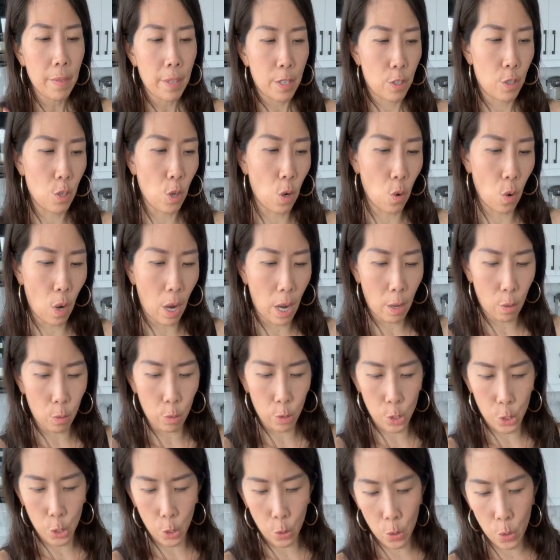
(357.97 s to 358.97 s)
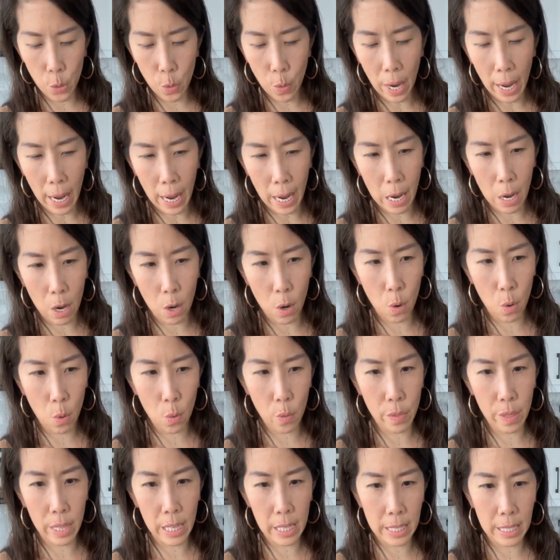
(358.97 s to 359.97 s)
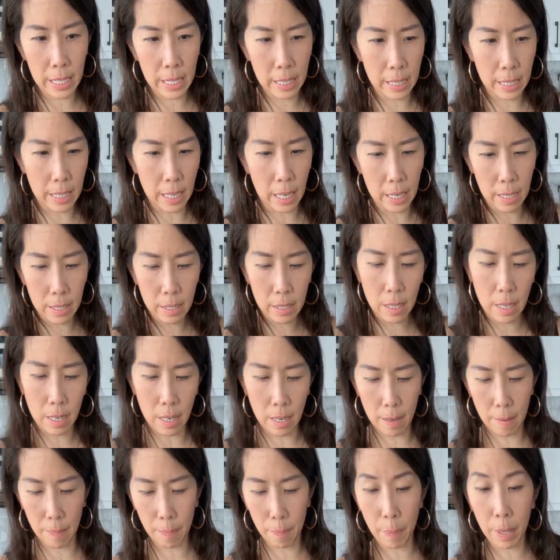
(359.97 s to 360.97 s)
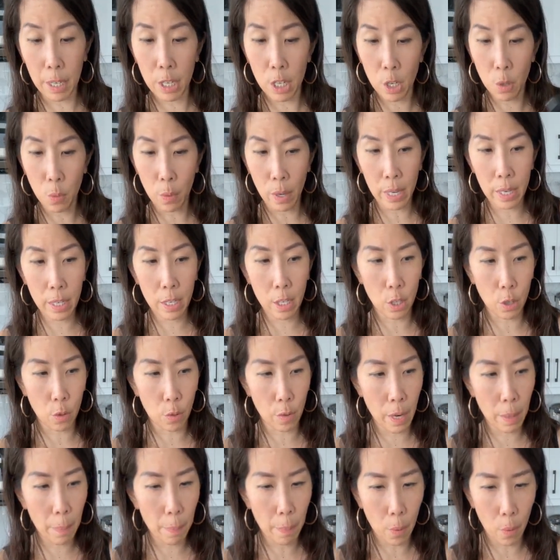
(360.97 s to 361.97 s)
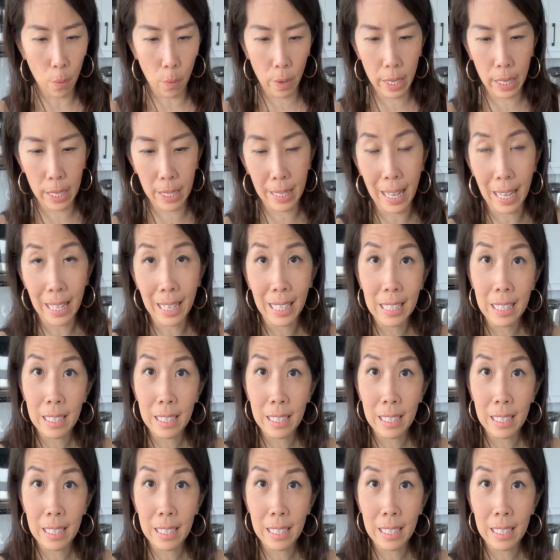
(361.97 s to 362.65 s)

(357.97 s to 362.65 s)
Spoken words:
So I'll show you how this is done. But you know what? Great point in that.